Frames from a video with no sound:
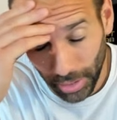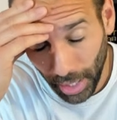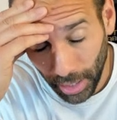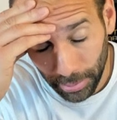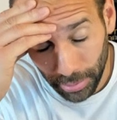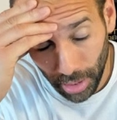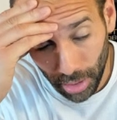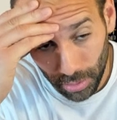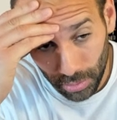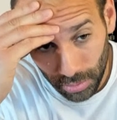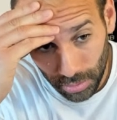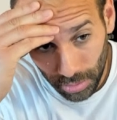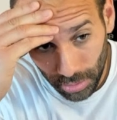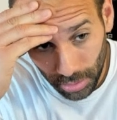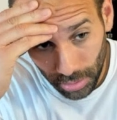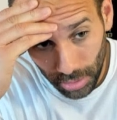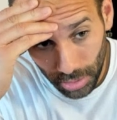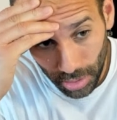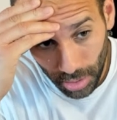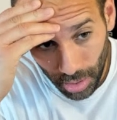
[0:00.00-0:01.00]
like, bro,
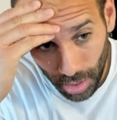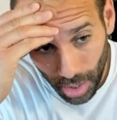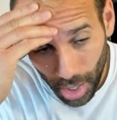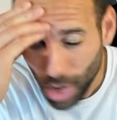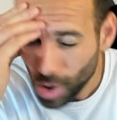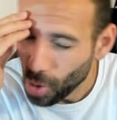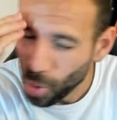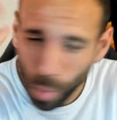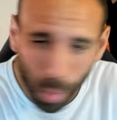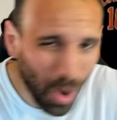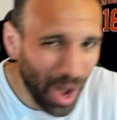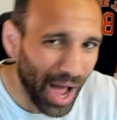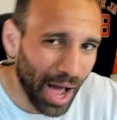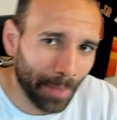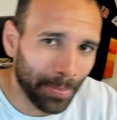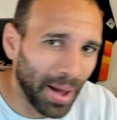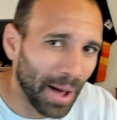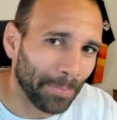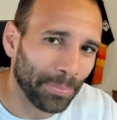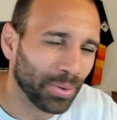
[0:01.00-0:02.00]

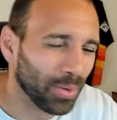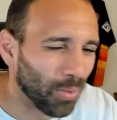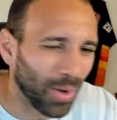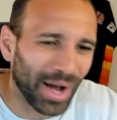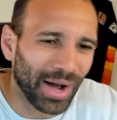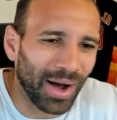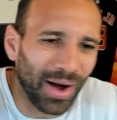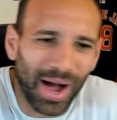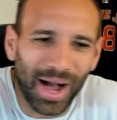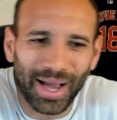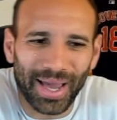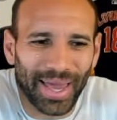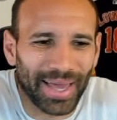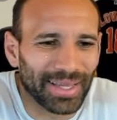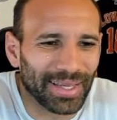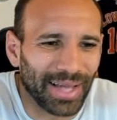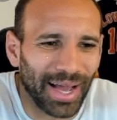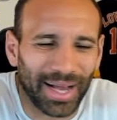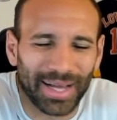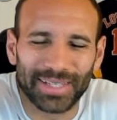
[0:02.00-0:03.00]

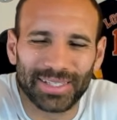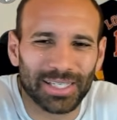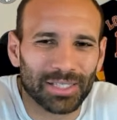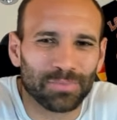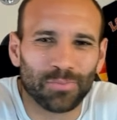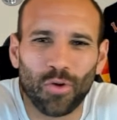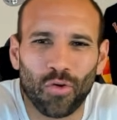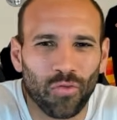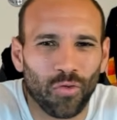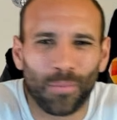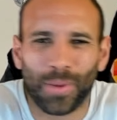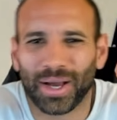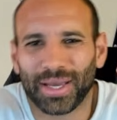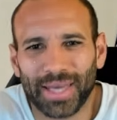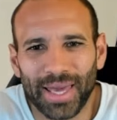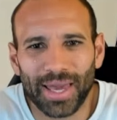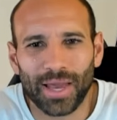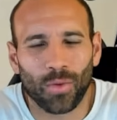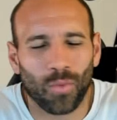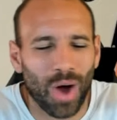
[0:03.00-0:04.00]
I could just move on my
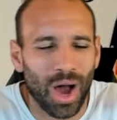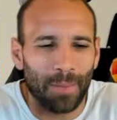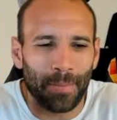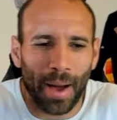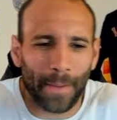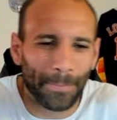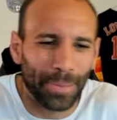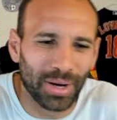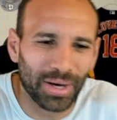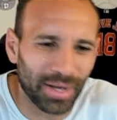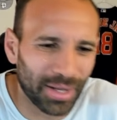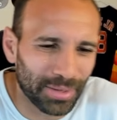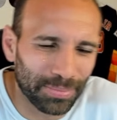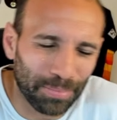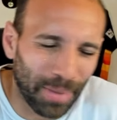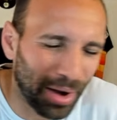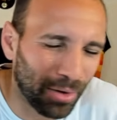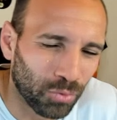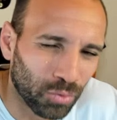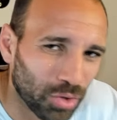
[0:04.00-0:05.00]
king. Why am I putting
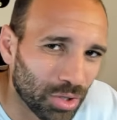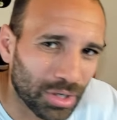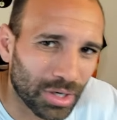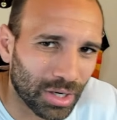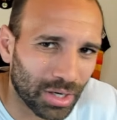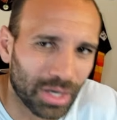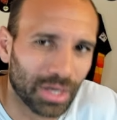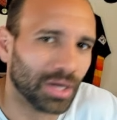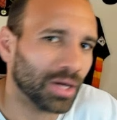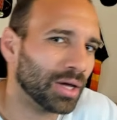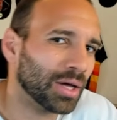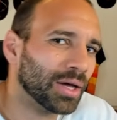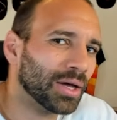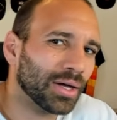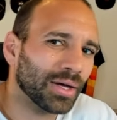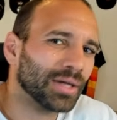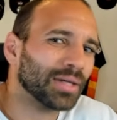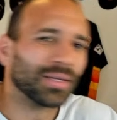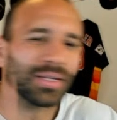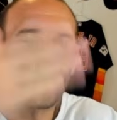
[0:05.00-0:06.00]
my rook
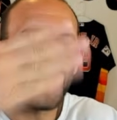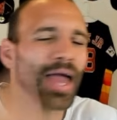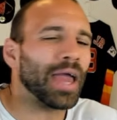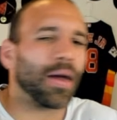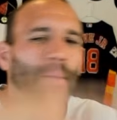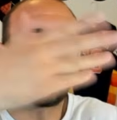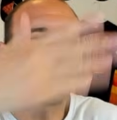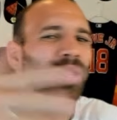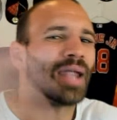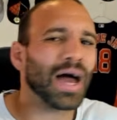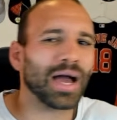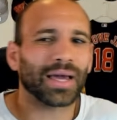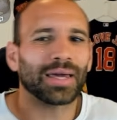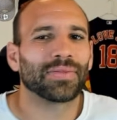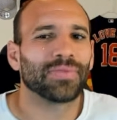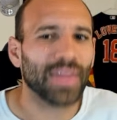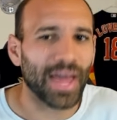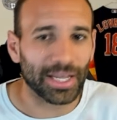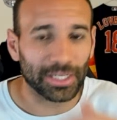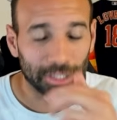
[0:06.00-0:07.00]
like
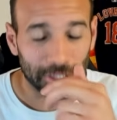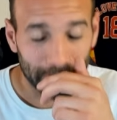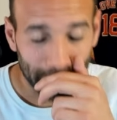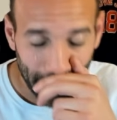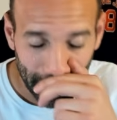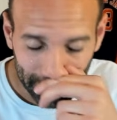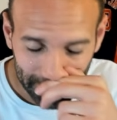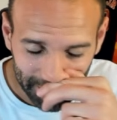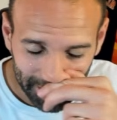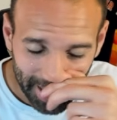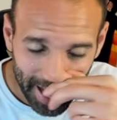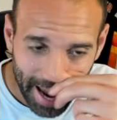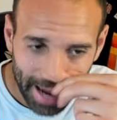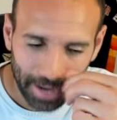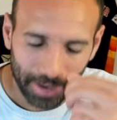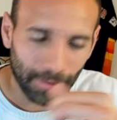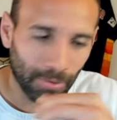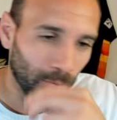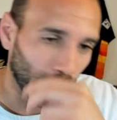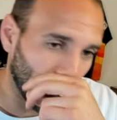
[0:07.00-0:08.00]
blocking that
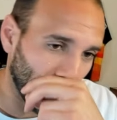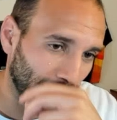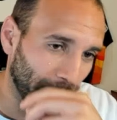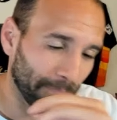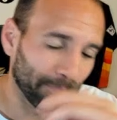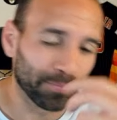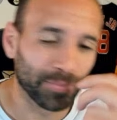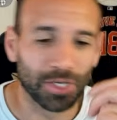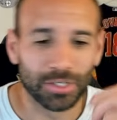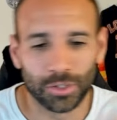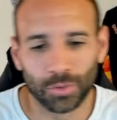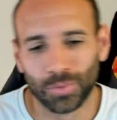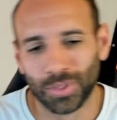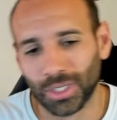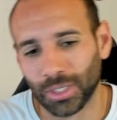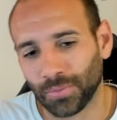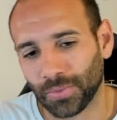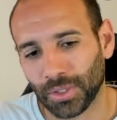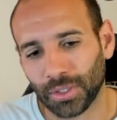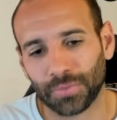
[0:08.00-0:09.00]
check? Well, there's a
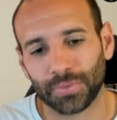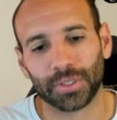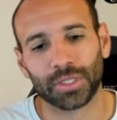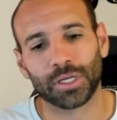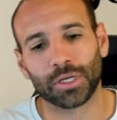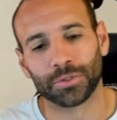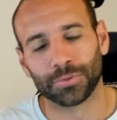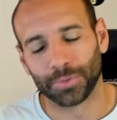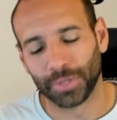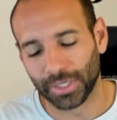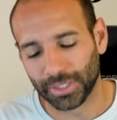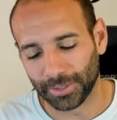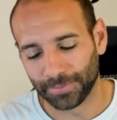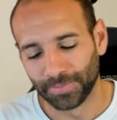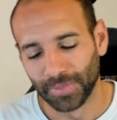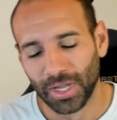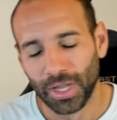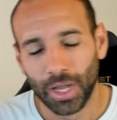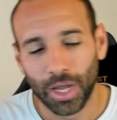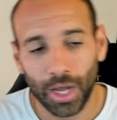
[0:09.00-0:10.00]
really, really, really good reason.
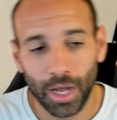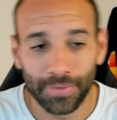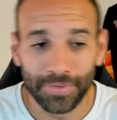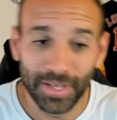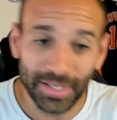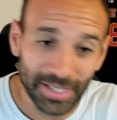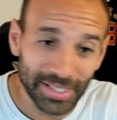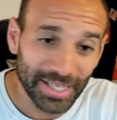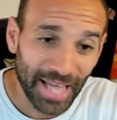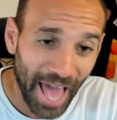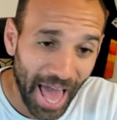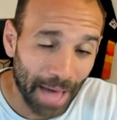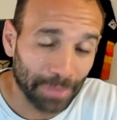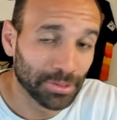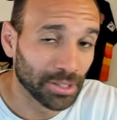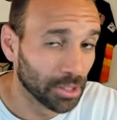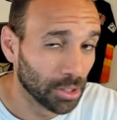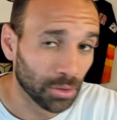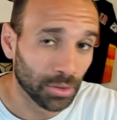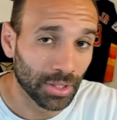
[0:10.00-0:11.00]
This is
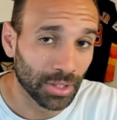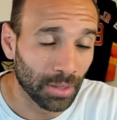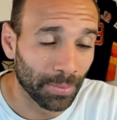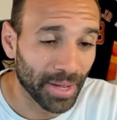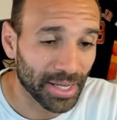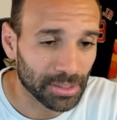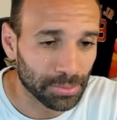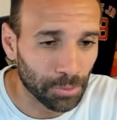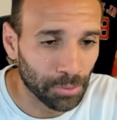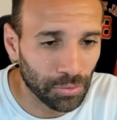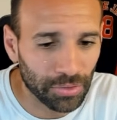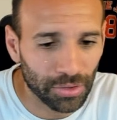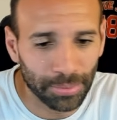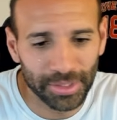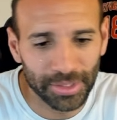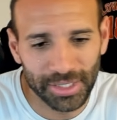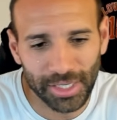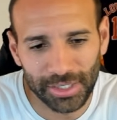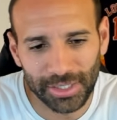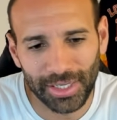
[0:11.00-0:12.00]
absolutely the best move in the
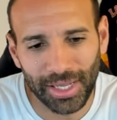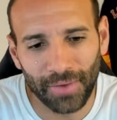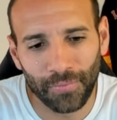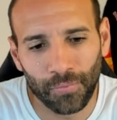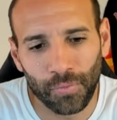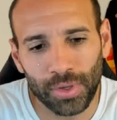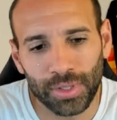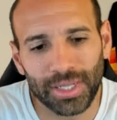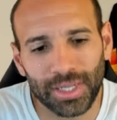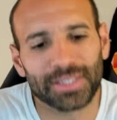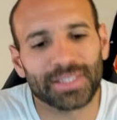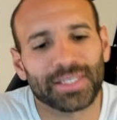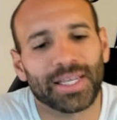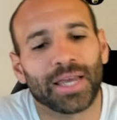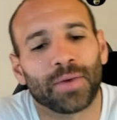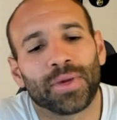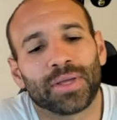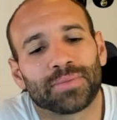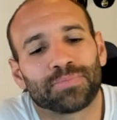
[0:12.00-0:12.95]
position. If let's say we